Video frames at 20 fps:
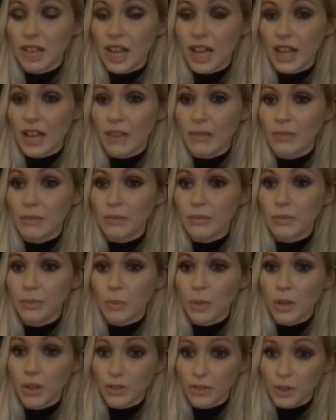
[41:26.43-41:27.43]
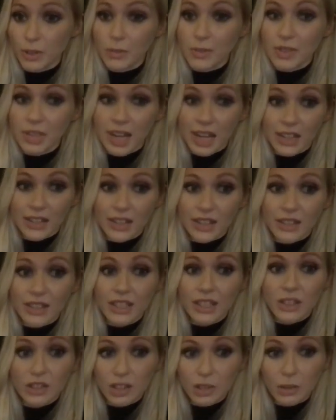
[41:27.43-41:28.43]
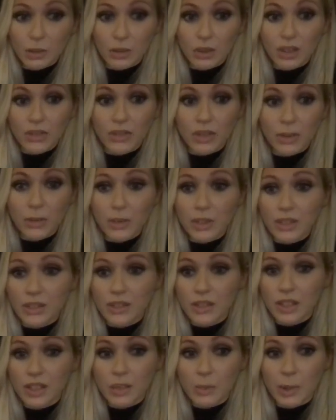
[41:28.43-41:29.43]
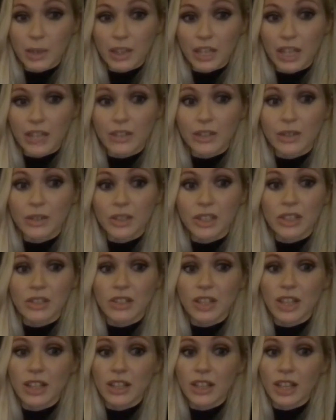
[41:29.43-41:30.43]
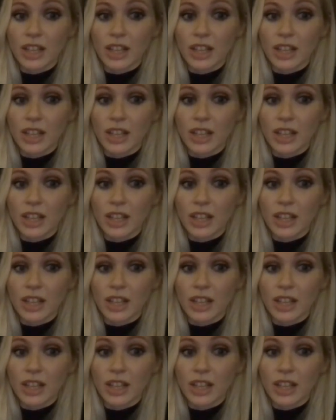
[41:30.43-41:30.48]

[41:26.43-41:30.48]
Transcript: One of them's an accent teacher, and one of them is a bel canto teacher,